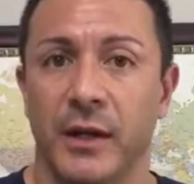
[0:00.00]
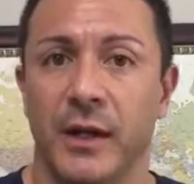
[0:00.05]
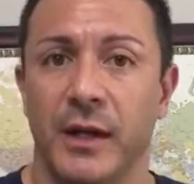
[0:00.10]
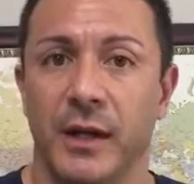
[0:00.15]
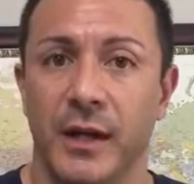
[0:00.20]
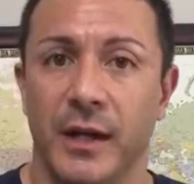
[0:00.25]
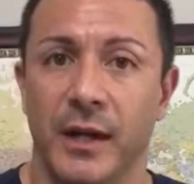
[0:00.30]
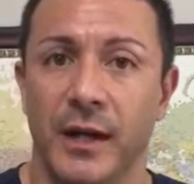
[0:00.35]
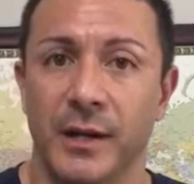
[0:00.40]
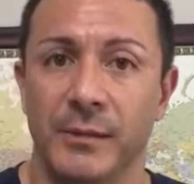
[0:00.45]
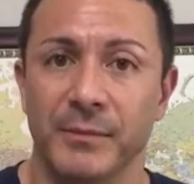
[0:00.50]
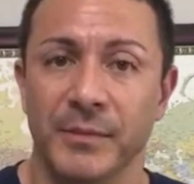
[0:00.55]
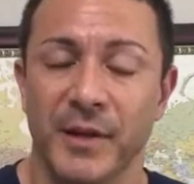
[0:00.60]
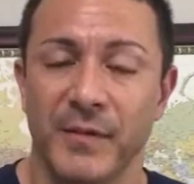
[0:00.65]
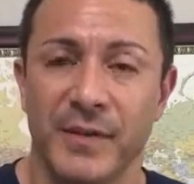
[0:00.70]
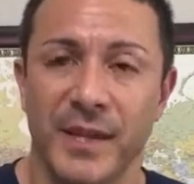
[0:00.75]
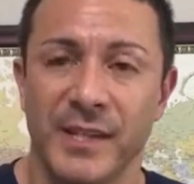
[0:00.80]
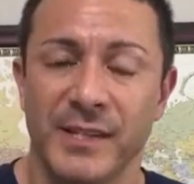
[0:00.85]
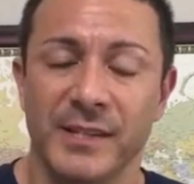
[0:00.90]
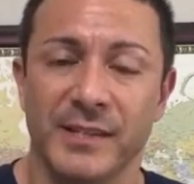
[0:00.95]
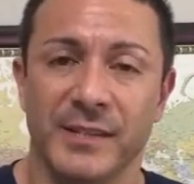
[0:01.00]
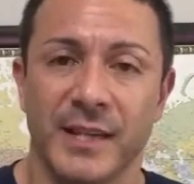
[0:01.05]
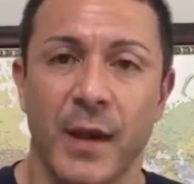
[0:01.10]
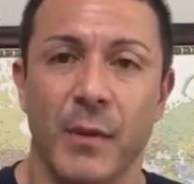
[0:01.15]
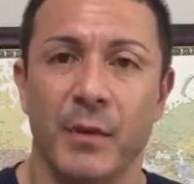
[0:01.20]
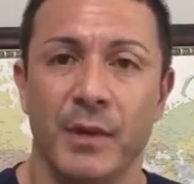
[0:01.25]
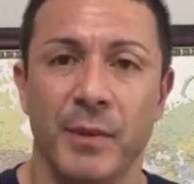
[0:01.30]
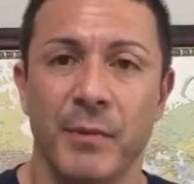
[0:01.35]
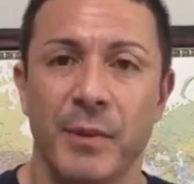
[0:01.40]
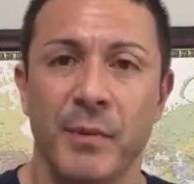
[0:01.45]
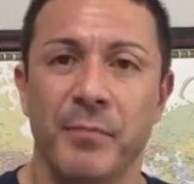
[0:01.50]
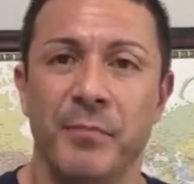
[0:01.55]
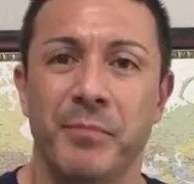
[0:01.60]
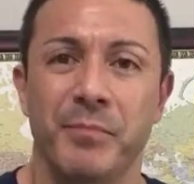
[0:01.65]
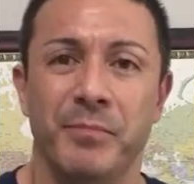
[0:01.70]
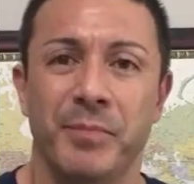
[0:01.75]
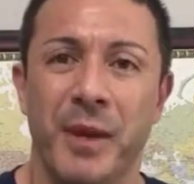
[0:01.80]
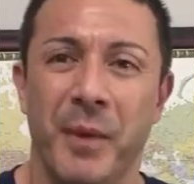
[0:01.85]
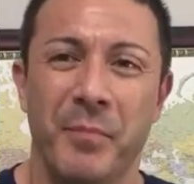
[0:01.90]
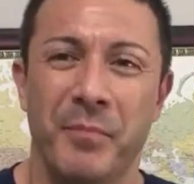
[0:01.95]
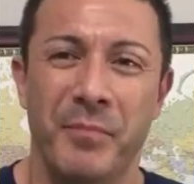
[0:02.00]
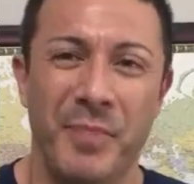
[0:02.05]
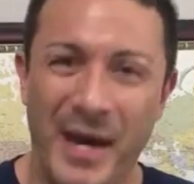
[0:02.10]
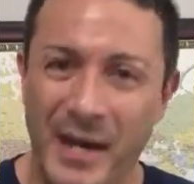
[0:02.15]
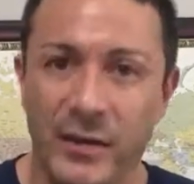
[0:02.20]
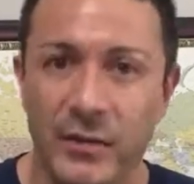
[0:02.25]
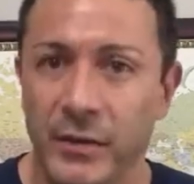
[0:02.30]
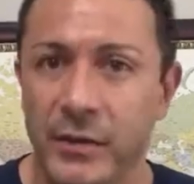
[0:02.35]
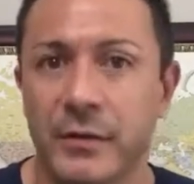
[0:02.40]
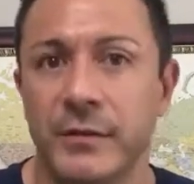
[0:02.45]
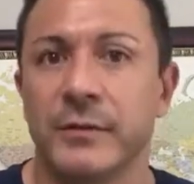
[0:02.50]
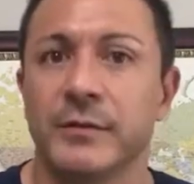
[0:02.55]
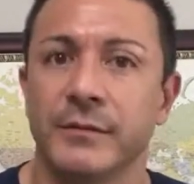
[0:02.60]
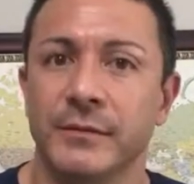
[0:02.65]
If they just say, I want to get better,